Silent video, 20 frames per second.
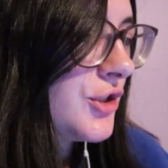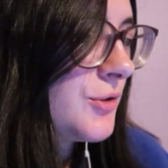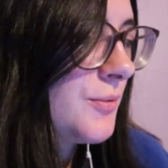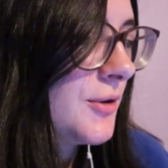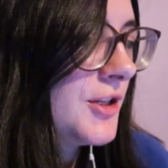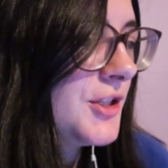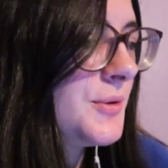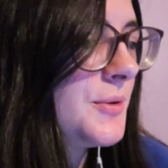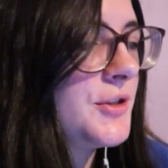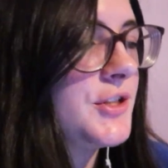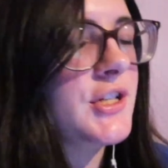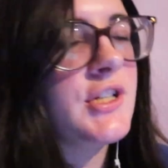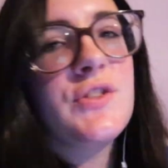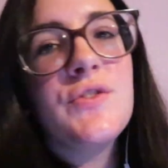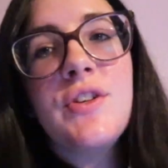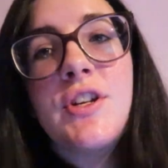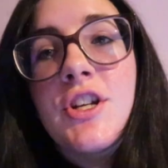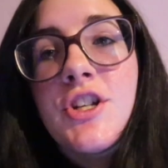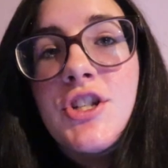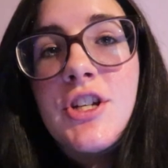sprints, which she's
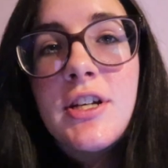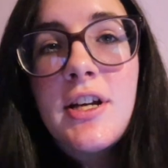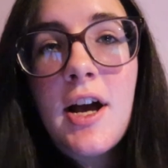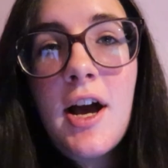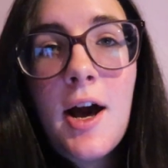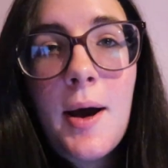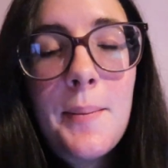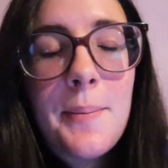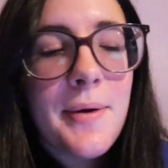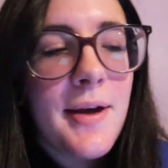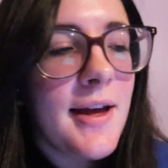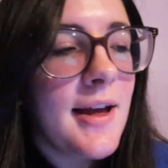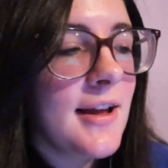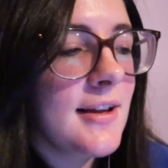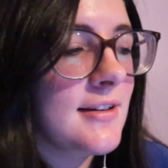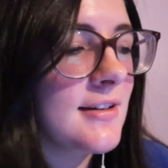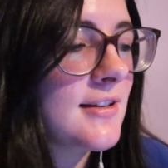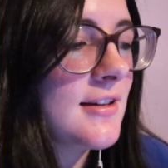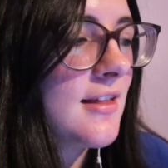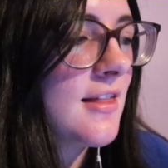finishing up,
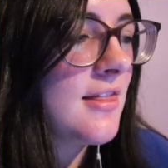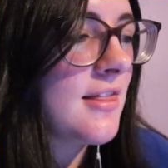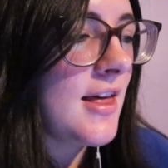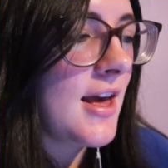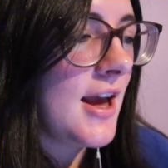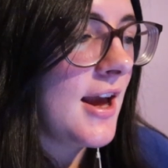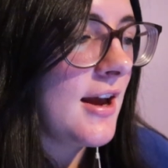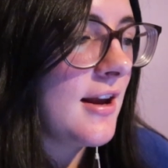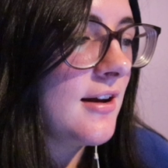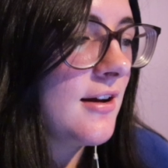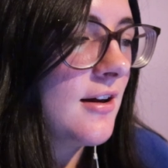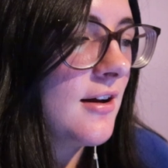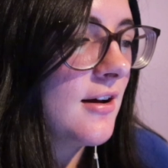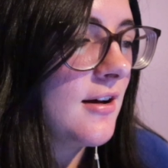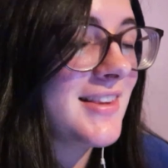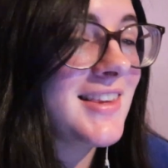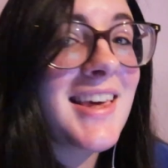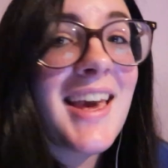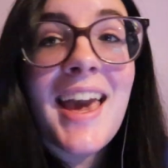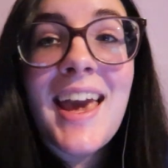and then
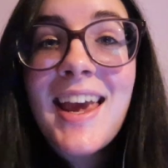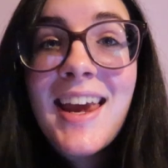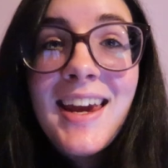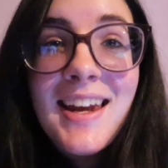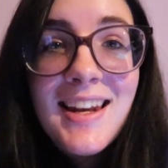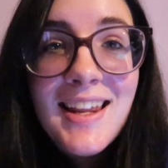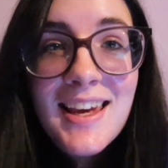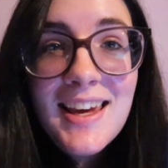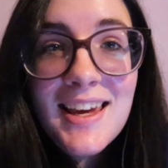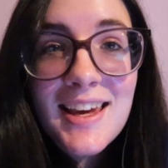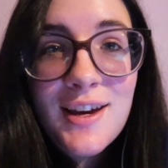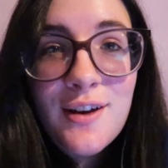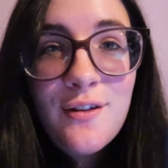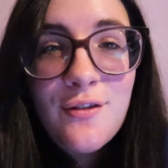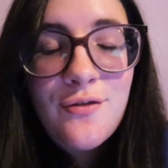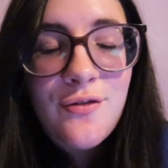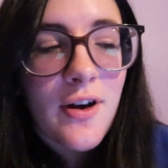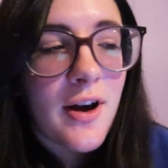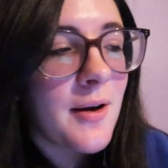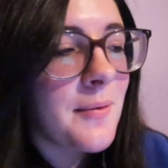Katie
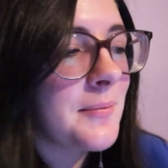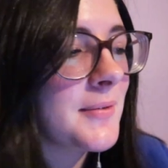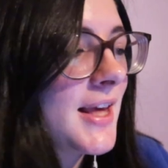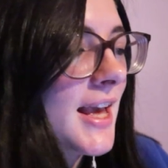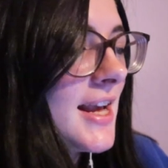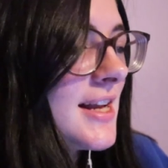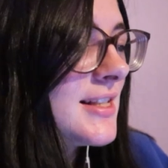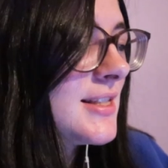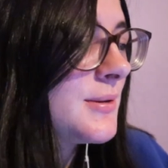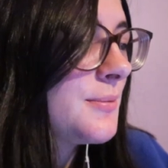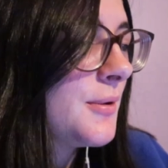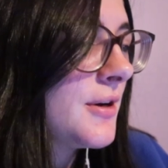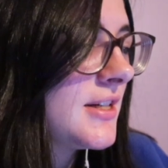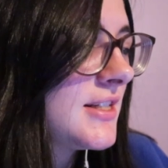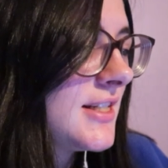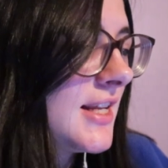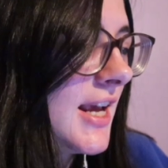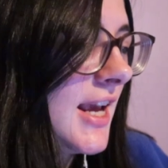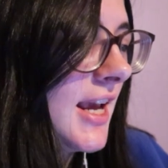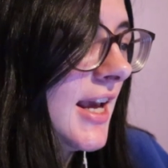from Kate's
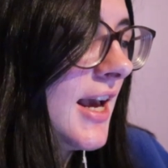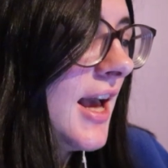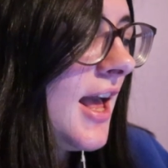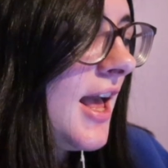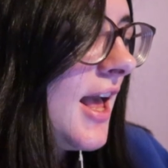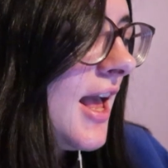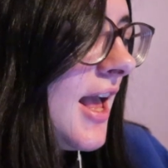Book Date